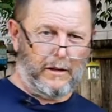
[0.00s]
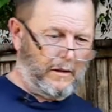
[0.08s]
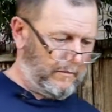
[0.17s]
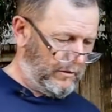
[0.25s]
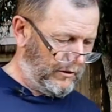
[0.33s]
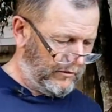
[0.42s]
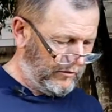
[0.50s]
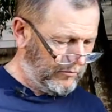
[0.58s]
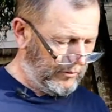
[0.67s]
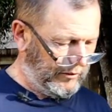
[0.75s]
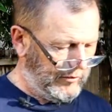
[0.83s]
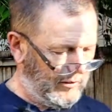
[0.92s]
Purchased
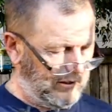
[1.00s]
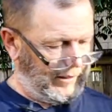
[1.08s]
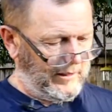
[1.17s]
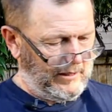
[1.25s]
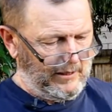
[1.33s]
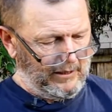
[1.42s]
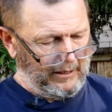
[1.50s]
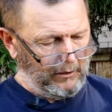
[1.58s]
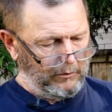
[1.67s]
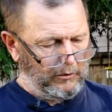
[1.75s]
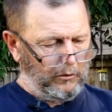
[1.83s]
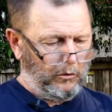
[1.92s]
recently.
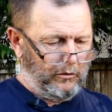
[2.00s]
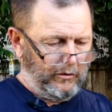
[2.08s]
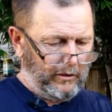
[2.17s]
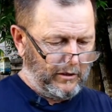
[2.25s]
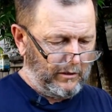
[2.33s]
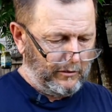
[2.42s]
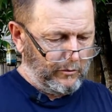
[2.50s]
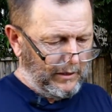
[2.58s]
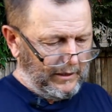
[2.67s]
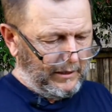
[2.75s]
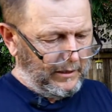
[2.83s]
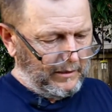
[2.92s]
Alton Goods is a little
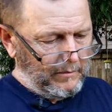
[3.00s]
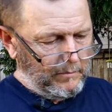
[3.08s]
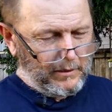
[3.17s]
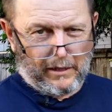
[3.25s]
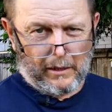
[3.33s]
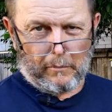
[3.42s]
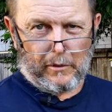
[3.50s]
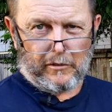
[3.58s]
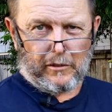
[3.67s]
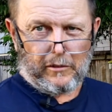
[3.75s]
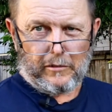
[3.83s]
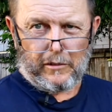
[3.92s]
Australian
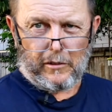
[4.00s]
business.